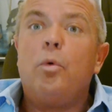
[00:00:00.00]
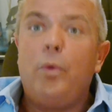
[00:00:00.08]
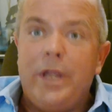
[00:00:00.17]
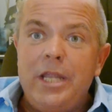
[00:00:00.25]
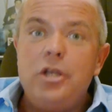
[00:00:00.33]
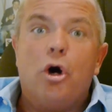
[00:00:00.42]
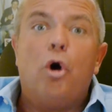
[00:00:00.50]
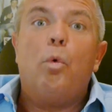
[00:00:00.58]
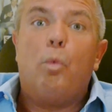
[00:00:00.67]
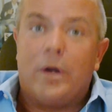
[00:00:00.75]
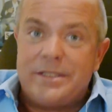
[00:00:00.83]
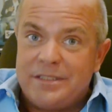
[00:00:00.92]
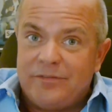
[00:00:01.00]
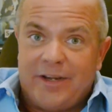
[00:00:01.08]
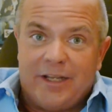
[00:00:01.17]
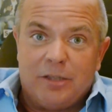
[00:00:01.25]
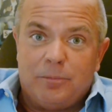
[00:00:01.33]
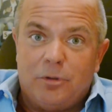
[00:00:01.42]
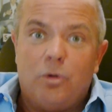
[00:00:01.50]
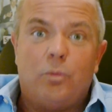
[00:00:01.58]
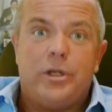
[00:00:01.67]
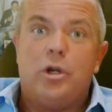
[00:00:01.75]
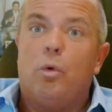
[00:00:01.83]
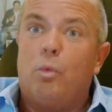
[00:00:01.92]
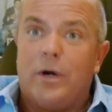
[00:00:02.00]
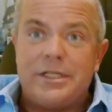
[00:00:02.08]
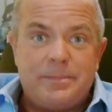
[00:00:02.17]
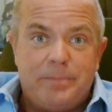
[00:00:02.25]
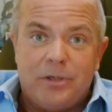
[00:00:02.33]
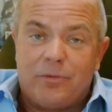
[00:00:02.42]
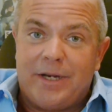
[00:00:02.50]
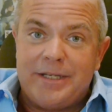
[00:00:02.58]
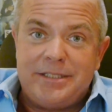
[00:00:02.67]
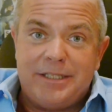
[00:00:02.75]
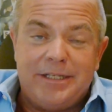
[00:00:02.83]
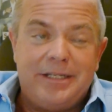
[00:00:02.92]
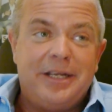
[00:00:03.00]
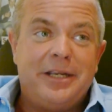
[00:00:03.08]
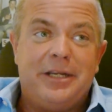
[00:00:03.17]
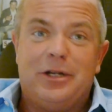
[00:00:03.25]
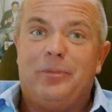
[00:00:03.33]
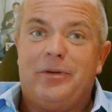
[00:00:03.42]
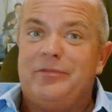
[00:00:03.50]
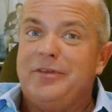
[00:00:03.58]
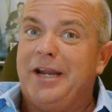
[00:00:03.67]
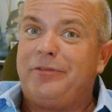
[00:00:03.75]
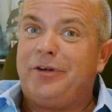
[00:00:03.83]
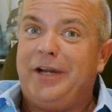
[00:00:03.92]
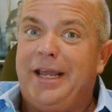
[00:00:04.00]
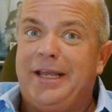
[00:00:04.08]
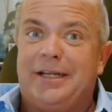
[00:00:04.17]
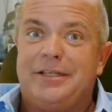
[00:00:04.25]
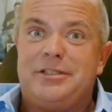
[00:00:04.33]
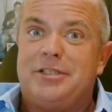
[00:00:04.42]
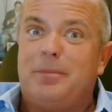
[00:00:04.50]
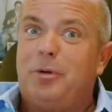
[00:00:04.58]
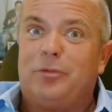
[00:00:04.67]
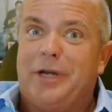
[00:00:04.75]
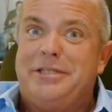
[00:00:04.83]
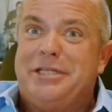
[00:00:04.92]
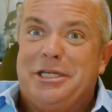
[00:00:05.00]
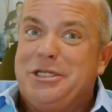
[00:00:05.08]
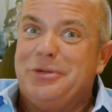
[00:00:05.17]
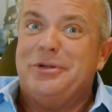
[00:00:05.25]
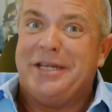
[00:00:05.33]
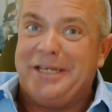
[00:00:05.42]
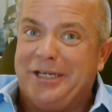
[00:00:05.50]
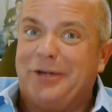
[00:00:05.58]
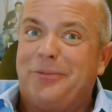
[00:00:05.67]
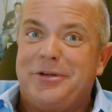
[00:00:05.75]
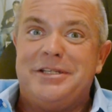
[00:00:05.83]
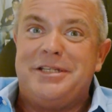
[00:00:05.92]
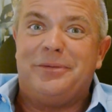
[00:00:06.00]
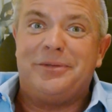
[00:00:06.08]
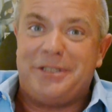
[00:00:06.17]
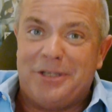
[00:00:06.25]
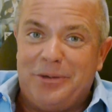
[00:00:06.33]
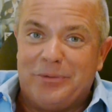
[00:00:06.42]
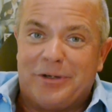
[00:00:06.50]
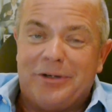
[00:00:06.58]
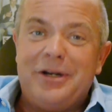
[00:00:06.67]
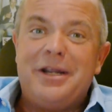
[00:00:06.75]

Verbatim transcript: We know what's available, we know what's been rented. You know, we've never had a double rented unit here when you deal with the owner.